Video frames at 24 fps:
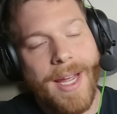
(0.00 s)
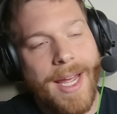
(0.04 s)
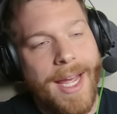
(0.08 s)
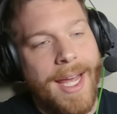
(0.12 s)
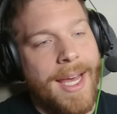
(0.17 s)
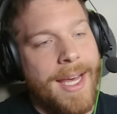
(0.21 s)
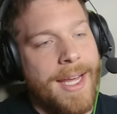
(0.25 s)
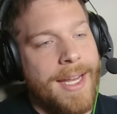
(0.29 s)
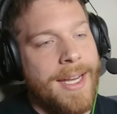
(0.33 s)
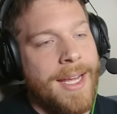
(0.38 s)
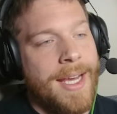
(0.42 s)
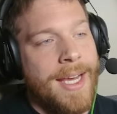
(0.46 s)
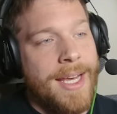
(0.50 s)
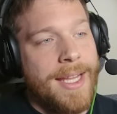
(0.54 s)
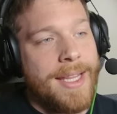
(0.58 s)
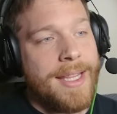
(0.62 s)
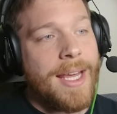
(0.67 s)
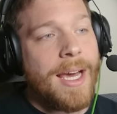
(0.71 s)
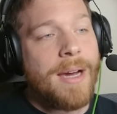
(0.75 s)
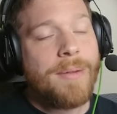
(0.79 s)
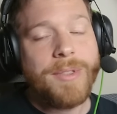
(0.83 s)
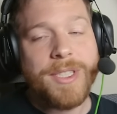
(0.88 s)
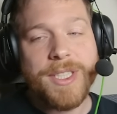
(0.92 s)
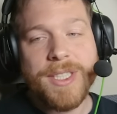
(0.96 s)
And
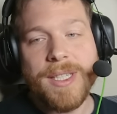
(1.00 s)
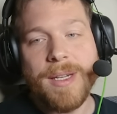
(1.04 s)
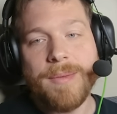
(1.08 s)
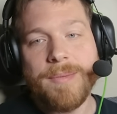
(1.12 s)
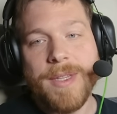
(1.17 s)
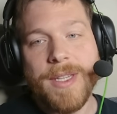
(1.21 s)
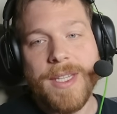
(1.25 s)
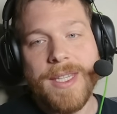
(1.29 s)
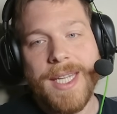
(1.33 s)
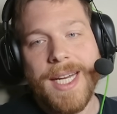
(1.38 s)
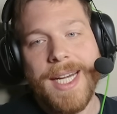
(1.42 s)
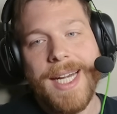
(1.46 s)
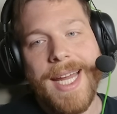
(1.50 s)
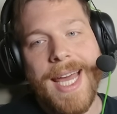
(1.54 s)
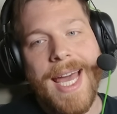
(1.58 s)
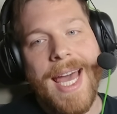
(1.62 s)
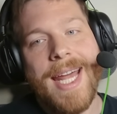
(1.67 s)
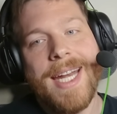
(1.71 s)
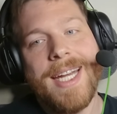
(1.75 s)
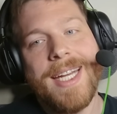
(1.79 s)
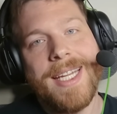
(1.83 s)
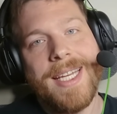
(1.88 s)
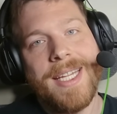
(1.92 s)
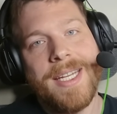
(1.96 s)
that was something that it
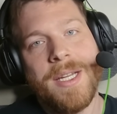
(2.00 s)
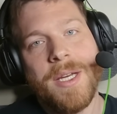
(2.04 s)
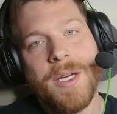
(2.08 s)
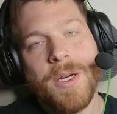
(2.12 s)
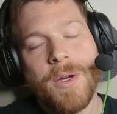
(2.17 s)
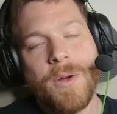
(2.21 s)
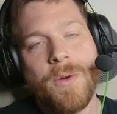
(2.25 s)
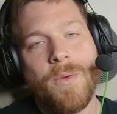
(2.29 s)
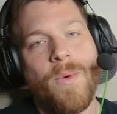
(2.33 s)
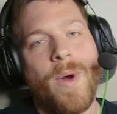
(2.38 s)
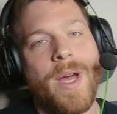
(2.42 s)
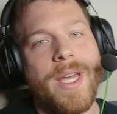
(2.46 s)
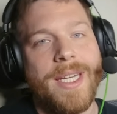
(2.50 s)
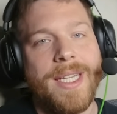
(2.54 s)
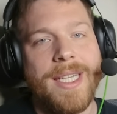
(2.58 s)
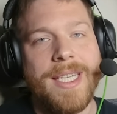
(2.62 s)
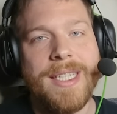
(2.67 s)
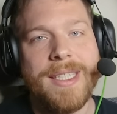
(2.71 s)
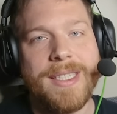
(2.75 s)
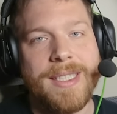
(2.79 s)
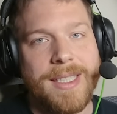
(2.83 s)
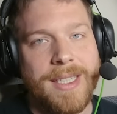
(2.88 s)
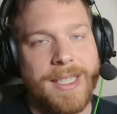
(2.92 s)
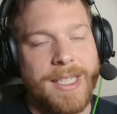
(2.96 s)
added in quite
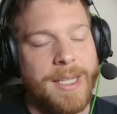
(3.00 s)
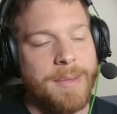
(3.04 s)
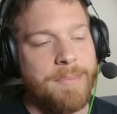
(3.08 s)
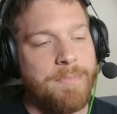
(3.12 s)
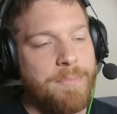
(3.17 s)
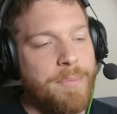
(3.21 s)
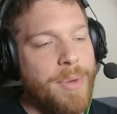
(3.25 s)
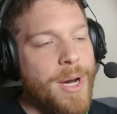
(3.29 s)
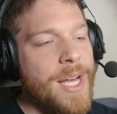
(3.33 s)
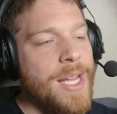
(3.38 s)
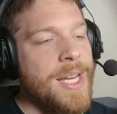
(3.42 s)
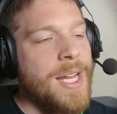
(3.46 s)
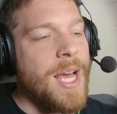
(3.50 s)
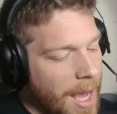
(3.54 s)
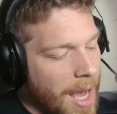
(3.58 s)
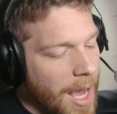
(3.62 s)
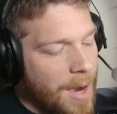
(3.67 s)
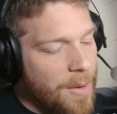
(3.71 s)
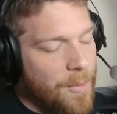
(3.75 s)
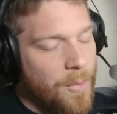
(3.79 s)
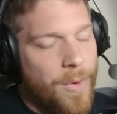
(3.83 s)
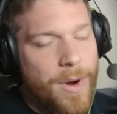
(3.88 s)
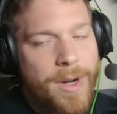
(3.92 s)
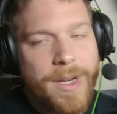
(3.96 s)
easily, but
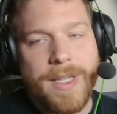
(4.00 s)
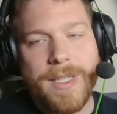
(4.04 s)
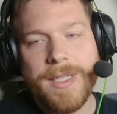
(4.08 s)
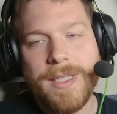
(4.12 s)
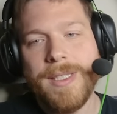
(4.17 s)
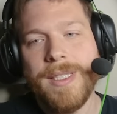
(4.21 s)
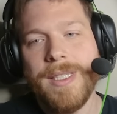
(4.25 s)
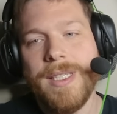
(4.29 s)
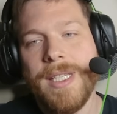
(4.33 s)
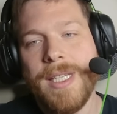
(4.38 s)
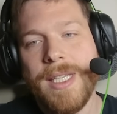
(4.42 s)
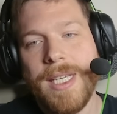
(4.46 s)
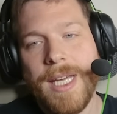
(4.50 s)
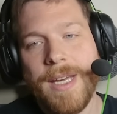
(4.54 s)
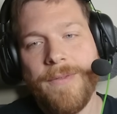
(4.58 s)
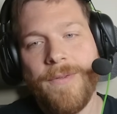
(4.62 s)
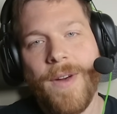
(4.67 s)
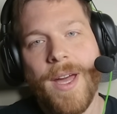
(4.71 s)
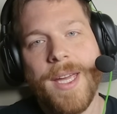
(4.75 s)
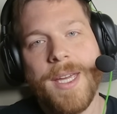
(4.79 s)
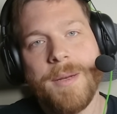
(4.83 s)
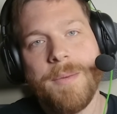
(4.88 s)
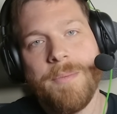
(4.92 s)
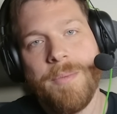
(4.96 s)
I wanted to see if
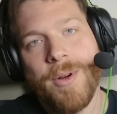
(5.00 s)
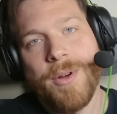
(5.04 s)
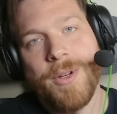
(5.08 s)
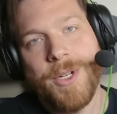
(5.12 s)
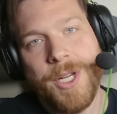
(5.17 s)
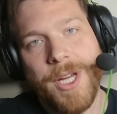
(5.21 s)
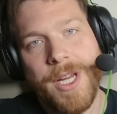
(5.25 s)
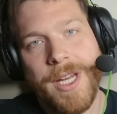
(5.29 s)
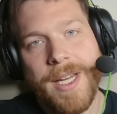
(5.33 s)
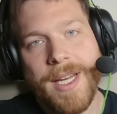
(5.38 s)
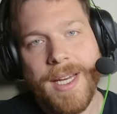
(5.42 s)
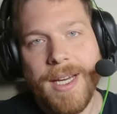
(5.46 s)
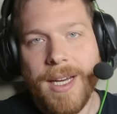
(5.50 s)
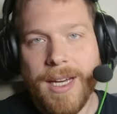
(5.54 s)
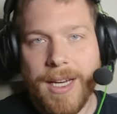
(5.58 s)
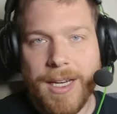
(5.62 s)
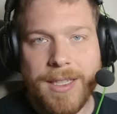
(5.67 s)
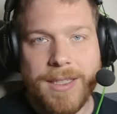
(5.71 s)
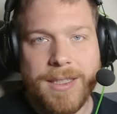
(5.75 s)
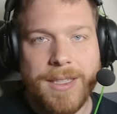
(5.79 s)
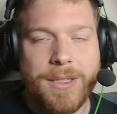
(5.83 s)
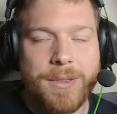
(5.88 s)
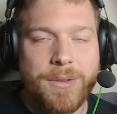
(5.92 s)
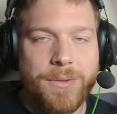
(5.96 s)
I could push it
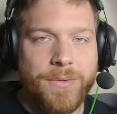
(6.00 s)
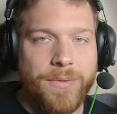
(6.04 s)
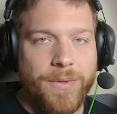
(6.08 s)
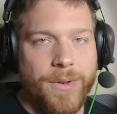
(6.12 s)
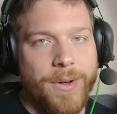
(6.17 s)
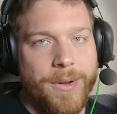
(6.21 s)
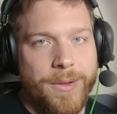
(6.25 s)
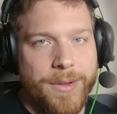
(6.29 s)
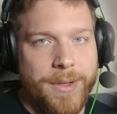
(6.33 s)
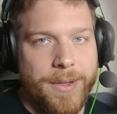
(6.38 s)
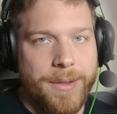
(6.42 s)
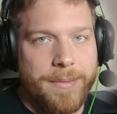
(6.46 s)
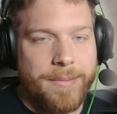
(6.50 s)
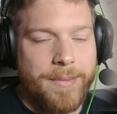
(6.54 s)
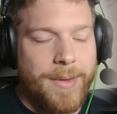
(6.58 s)
a little further.